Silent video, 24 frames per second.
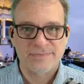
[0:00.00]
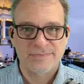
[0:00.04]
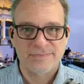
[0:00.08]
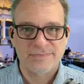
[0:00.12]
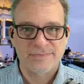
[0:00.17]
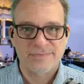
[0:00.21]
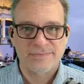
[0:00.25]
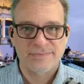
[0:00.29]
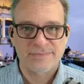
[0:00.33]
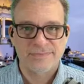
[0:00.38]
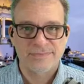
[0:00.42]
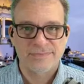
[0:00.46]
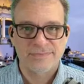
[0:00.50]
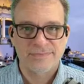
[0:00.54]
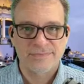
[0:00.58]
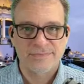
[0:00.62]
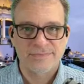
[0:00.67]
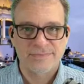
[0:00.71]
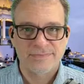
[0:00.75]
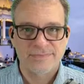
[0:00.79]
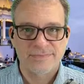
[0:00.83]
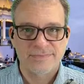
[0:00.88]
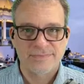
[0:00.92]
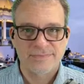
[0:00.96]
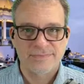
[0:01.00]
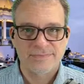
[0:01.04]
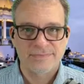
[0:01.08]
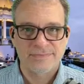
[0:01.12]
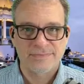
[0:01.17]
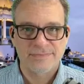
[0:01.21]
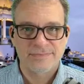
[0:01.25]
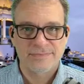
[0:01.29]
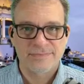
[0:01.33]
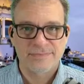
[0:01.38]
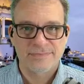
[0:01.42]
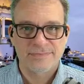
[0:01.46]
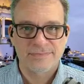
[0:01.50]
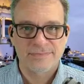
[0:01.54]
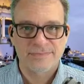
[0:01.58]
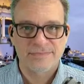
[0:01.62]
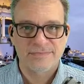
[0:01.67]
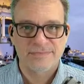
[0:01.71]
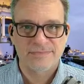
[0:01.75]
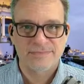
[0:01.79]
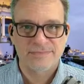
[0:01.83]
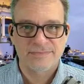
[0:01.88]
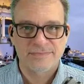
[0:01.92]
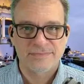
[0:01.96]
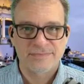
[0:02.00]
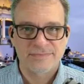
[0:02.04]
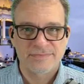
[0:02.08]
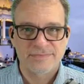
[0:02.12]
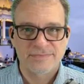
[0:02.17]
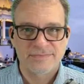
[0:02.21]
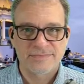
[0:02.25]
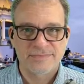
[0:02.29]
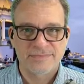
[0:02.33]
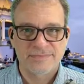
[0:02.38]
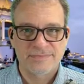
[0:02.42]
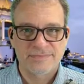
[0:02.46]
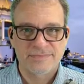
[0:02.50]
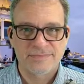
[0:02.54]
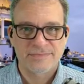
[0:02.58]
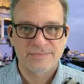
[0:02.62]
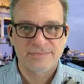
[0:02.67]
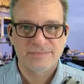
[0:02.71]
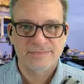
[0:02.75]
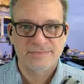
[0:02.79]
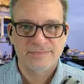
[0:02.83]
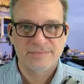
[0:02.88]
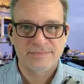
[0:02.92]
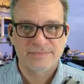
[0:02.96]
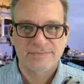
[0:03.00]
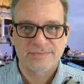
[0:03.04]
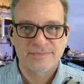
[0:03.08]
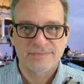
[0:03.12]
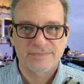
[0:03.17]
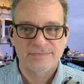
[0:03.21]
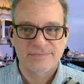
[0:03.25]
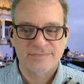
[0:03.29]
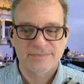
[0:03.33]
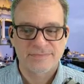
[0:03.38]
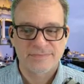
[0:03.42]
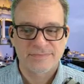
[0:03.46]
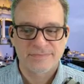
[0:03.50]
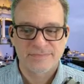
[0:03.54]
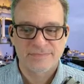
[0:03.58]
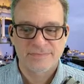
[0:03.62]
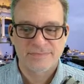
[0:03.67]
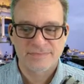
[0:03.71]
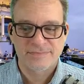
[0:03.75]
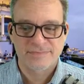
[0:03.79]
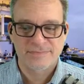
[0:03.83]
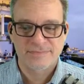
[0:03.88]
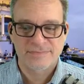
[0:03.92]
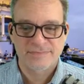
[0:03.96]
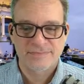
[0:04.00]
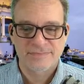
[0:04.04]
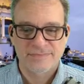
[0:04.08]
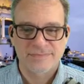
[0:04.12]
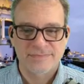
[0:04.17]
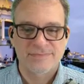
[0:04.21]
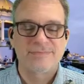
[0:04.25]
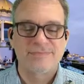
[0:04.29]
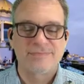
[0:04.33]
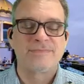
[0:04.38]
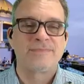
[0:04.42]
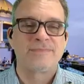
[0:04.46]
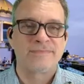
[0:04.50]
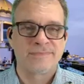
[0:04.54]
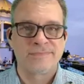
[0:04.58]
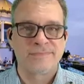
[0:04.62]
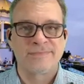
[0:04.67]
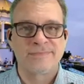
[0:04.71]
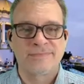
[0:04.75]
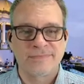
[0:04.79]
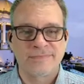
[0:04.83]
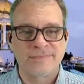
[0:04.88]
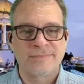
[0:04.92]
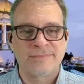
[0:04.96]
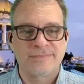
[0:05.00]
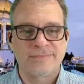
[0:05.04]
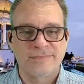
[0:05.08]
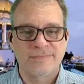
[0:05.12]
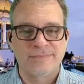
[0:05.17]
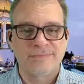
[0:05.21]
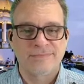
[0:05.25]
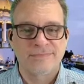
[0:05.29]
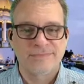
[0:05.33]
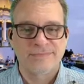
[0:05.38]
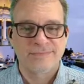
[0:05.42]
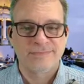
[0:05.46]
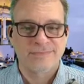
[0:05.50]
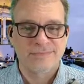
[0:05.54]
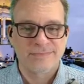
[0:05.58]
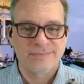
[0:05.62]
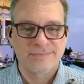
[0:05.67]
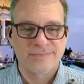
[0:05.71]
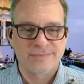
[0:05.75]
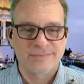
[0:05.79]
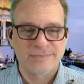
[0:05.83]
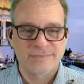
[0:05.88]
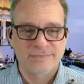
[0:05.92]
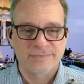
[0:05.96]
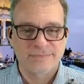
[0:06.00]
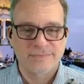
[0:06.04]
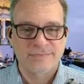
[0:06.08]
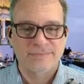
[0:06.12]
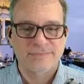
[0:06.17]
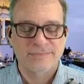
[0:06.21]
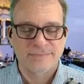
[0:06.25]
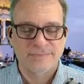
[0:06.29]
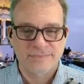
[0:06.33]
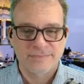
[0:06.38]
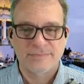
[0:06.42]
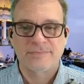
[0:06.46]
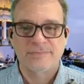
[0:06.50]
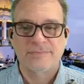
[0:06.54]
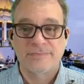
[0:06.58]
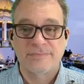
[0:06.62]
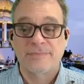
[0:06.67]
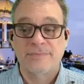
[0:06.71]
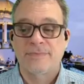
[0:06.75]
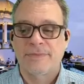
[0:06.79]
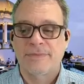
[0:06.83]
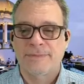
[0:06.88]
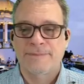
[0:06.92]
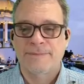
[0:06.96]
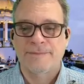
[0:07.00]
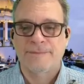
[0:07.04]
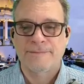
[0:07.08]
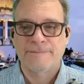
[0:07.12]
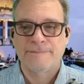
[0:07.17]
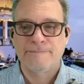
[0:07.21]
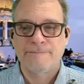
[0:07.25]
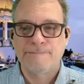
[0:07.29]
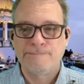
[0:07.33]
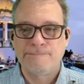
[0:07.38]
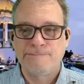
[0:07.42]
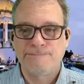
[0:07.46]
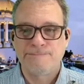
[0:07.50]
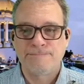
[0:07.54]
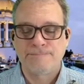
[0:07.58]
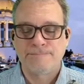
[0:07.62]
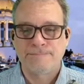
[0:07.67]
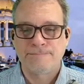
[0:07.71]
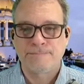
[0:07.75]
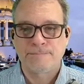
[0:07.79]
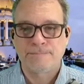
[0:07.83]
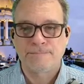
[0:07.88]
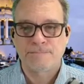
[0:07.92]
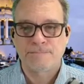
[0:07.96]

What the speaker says: The person shown says nothing.